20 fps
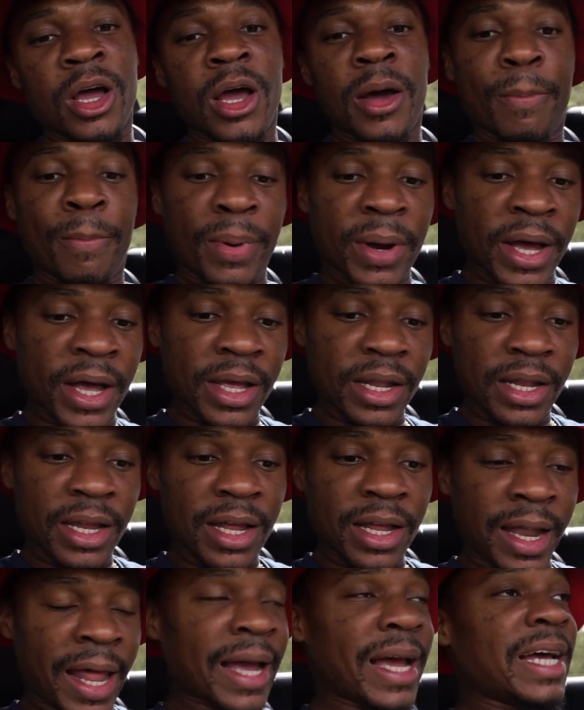But
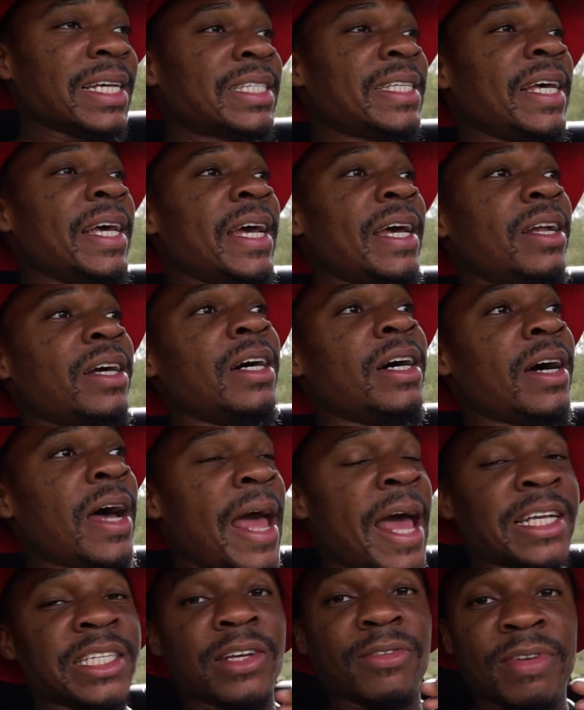like I said,
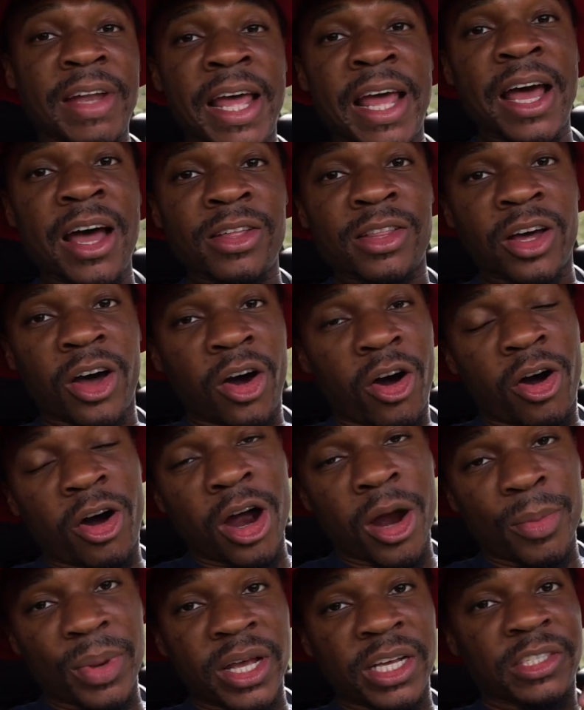as of now, the
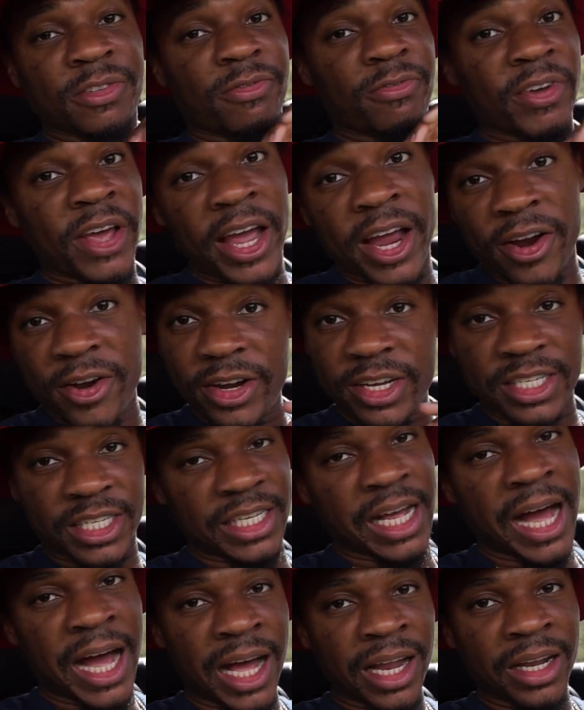arm is very
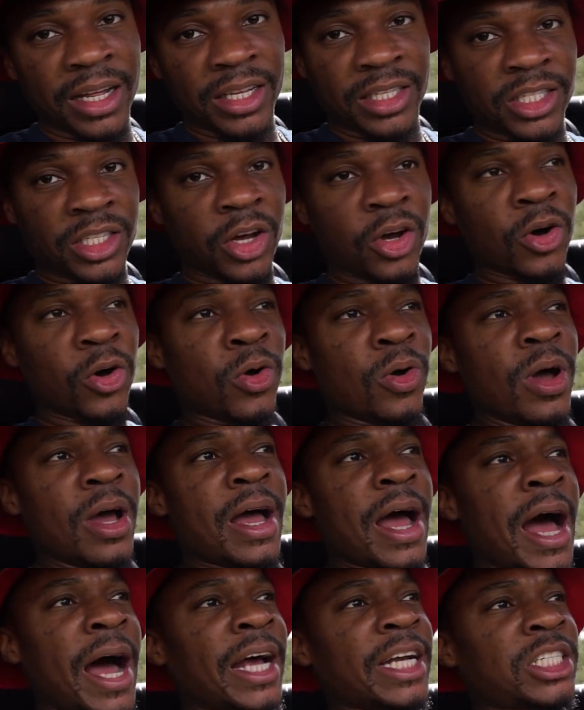solid, so
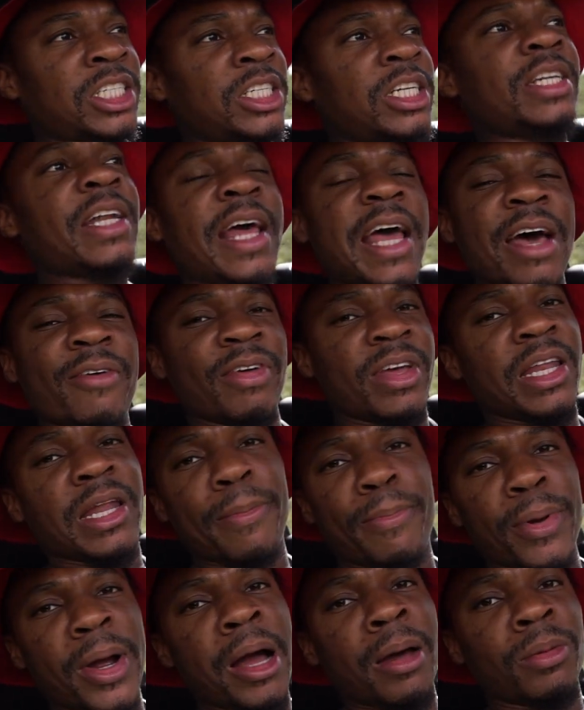I shouldn't have any
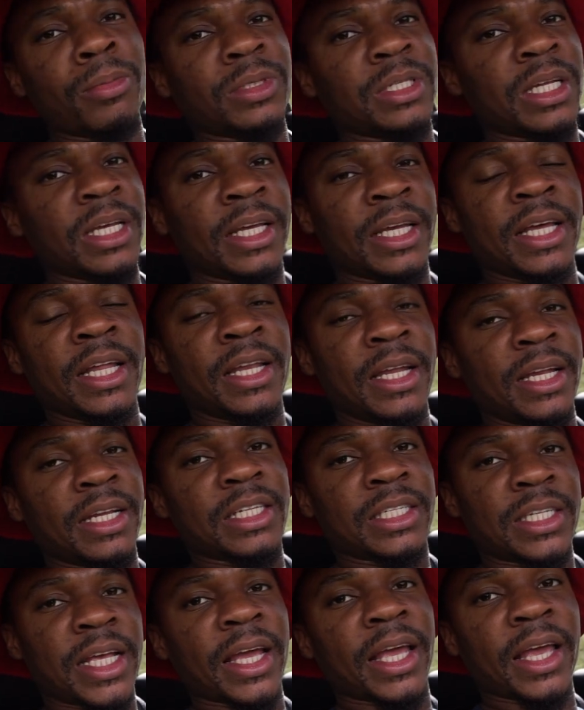problems in getting into
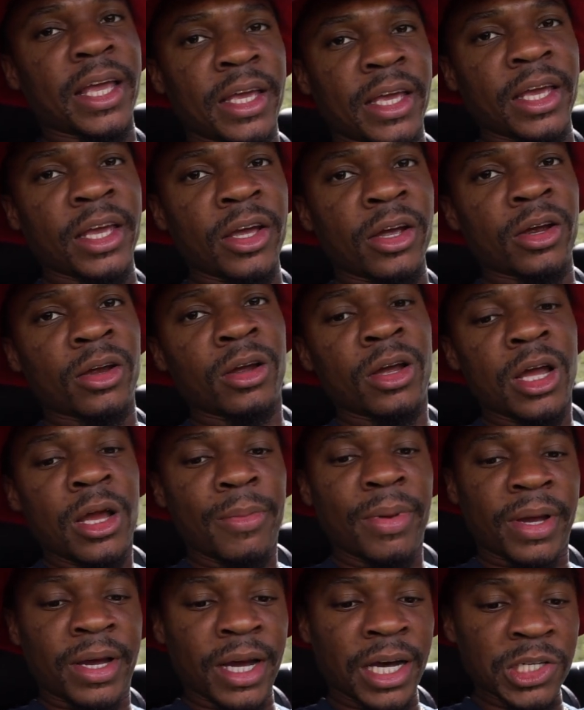second gear,
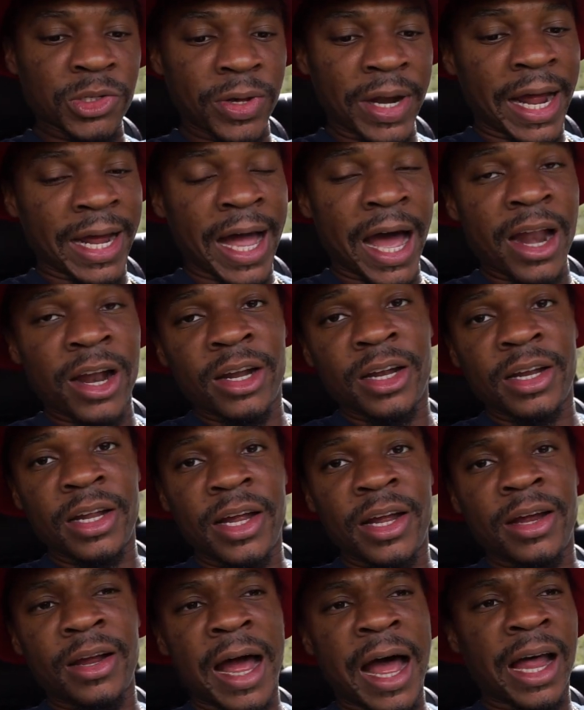because when I got under
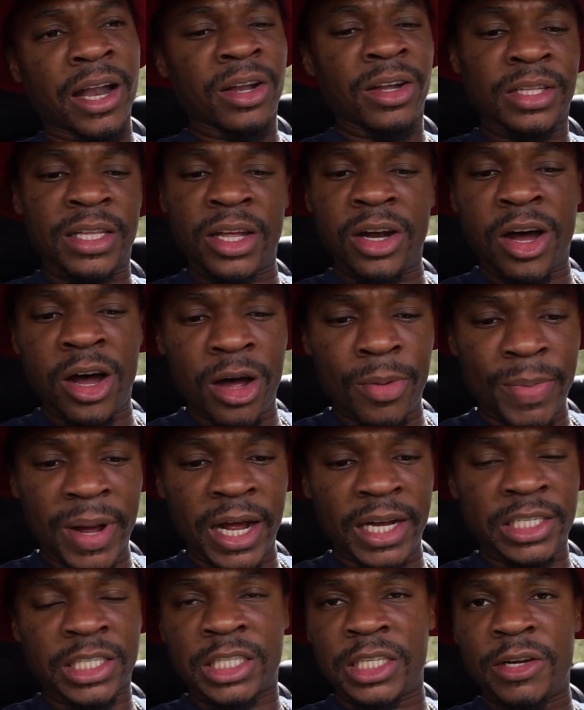there, I looked at all
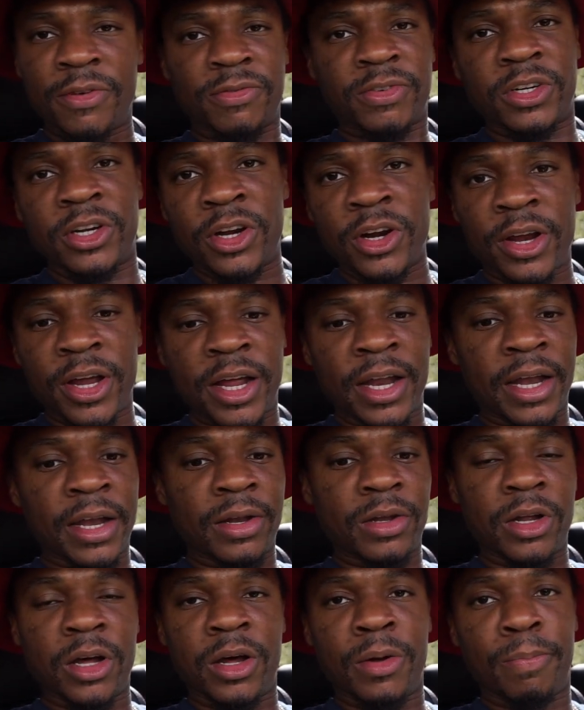my shifter
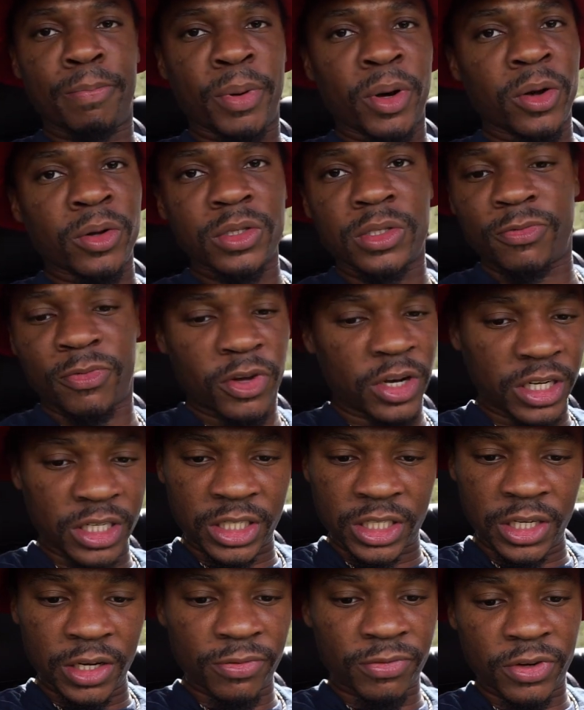and the bolts for the
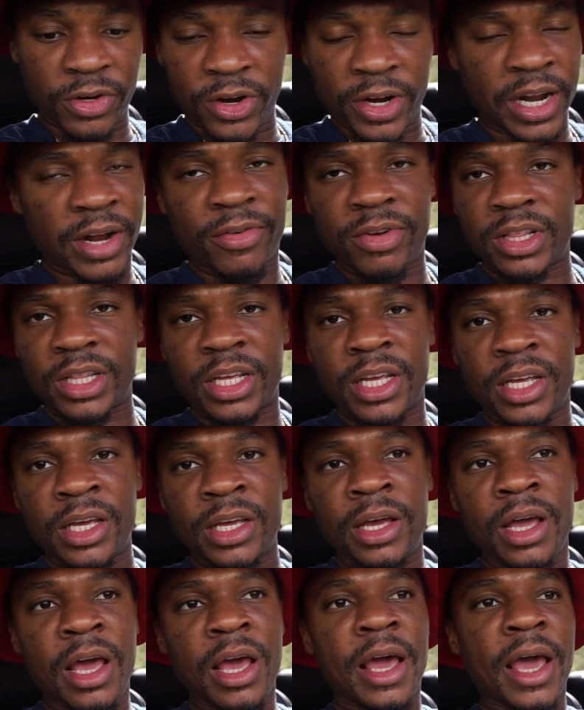shifter and
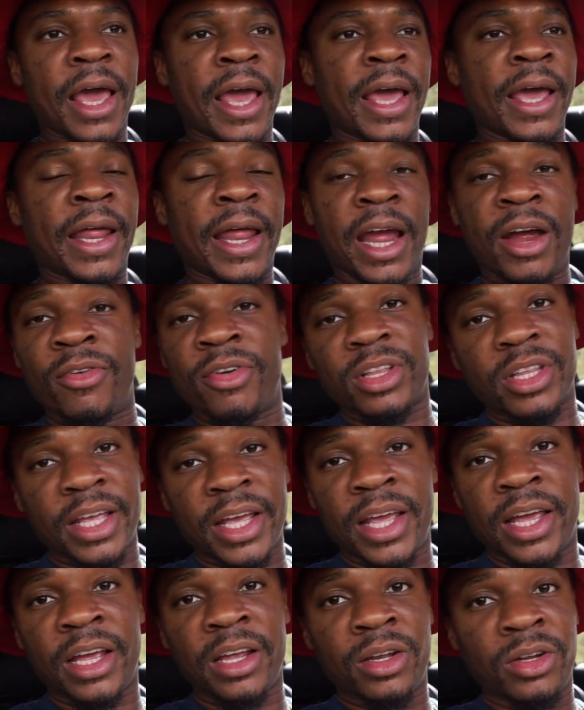
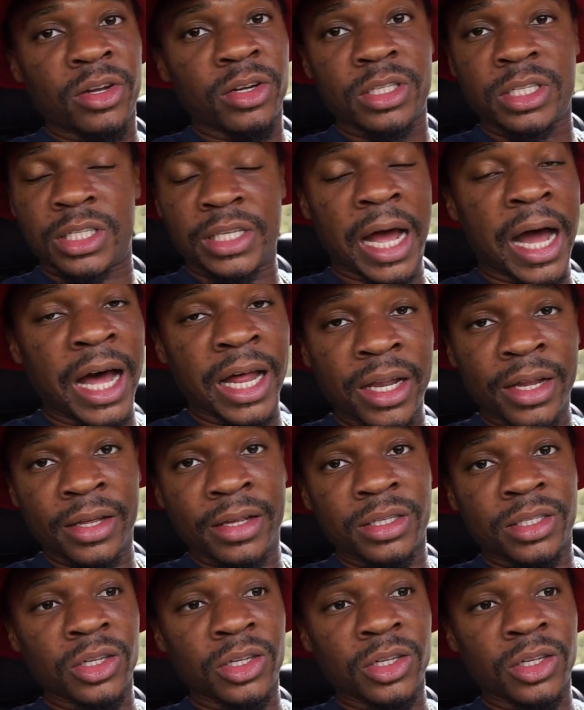everything looked solid.